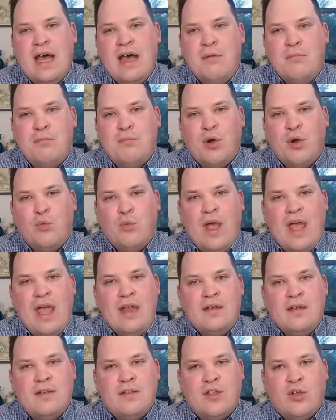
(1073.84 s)
um, but
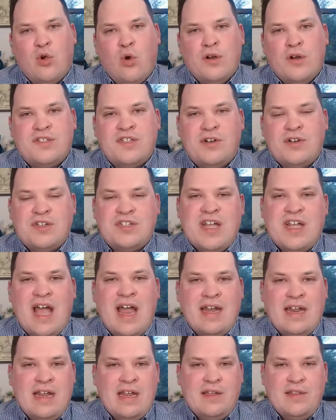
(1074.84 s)
when the courts are
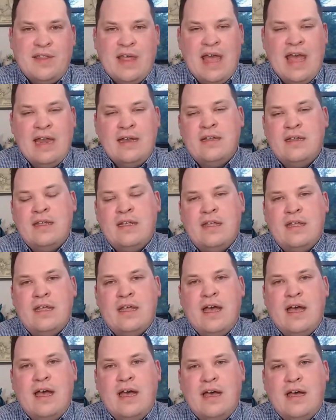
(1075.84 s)
deciding that
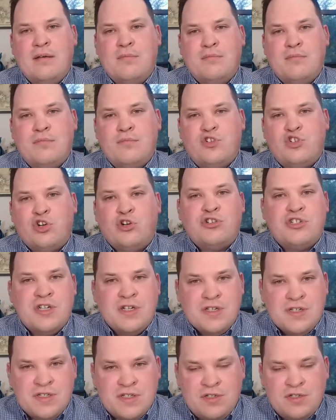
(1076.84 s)
um,
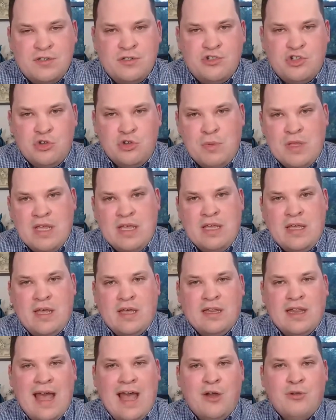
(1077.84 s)
churches should
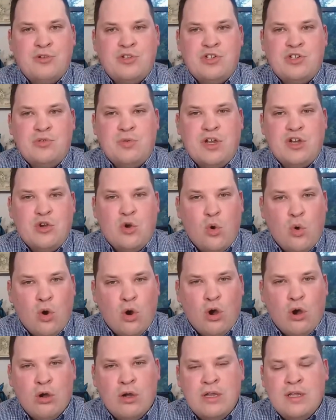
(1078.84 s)
be allowed to
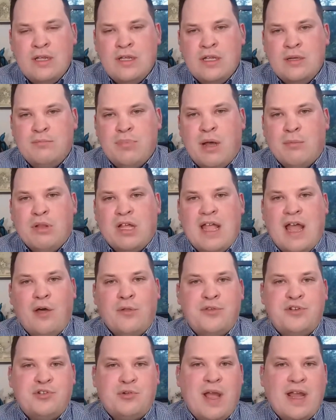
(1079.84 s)
ignore public
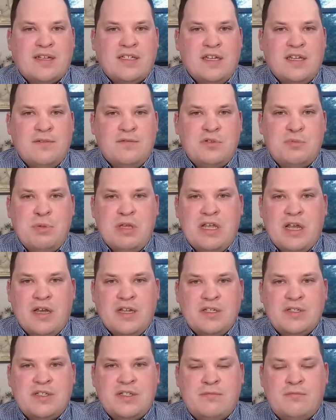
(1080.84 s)
health directives
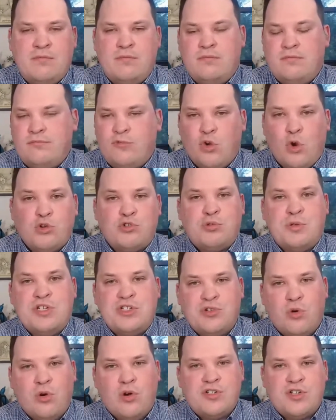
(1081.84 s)
because
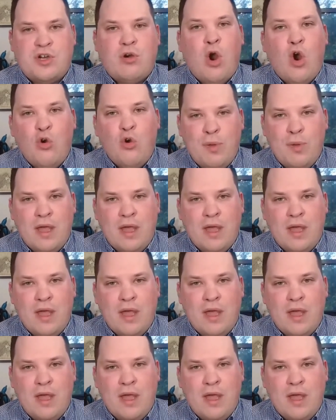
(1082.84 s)
grocery stores are